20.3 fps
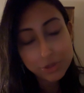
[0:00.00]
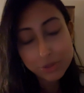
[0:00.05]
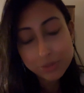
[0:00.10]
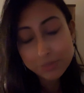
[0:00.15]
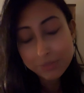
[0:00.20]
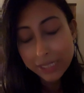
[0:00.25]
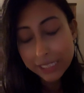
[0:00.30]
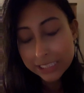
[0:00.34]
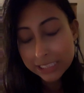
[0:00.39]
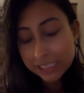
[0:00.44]

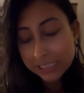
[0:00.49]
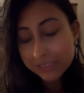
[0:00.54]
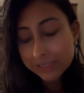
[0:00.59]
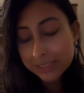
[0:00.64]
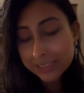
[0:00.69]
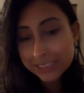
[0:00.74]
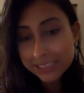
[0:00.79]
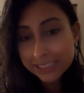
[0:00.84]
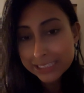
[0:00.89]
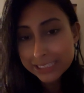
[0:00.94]

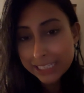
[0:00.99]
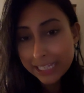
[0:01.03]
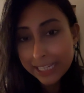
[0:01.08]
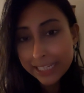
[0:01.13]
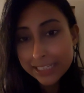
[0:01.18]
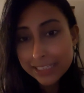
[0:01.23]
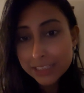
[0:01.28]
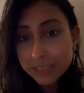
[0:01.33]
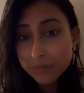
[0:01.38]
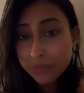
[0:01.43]
bachelor's in
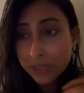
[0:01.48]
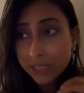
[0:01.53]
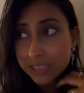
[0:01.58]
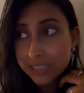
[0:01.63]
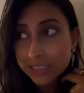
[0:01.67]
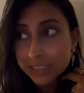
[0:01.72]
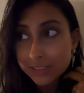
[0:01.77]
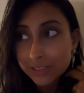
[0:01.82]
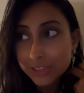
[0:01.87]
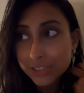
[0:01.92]
science,
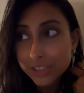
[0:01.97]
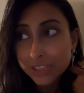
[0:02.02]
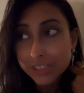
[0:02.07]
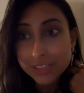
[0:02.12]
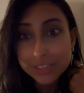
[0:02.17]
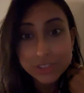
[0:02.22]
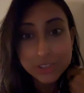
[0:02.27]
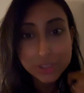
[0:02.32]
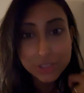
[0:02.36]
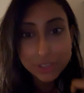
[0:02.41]
master's, she
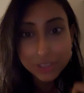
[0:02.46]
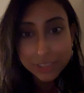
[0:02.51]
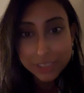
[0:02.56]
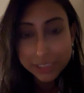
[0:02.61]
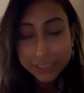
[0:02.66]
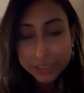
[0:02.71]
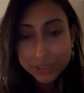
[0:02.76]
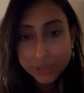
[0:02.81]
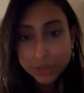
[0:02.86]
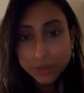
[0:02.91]
did
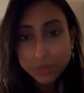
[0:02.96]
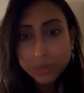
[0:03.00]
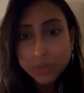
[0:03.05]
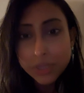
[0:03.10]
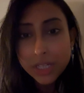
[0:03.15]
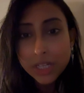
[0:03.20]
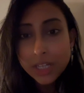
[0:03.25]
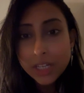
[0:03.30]
journalism,